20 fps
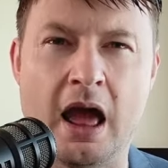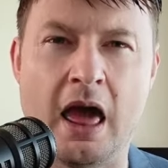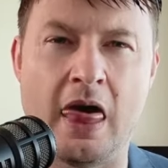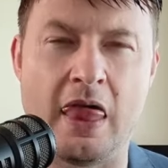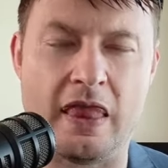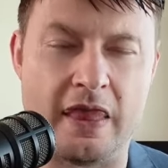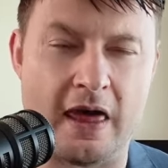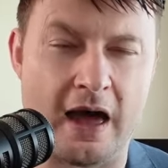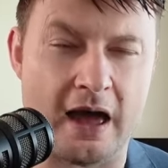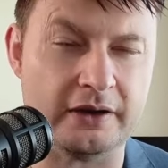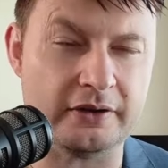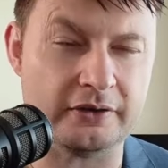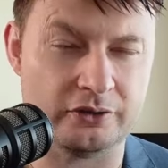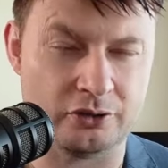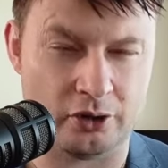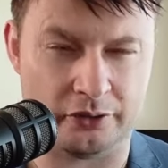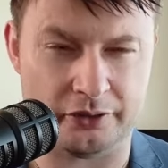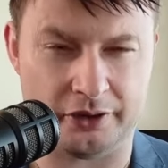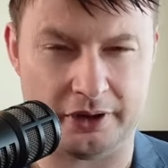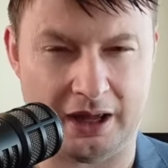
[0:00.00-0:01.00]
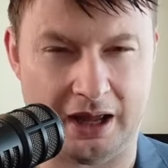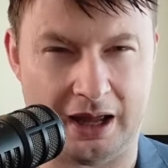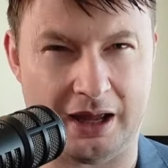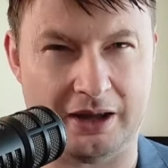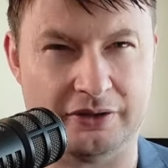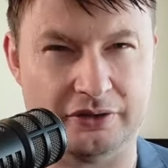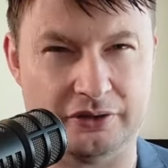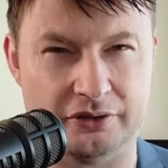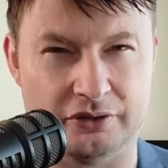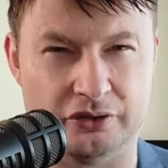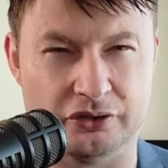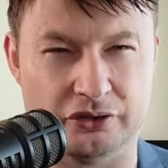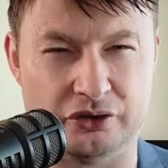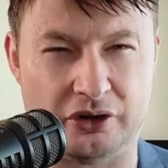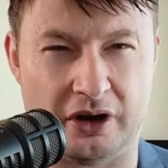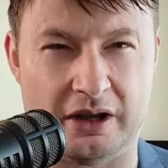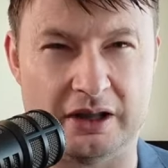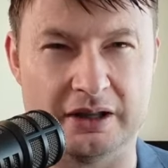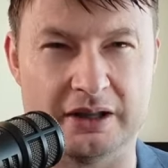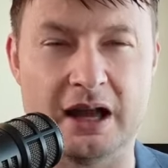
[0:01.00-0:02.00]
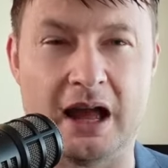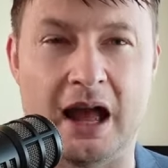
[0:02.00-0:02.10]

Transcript: That is not the case in Australia,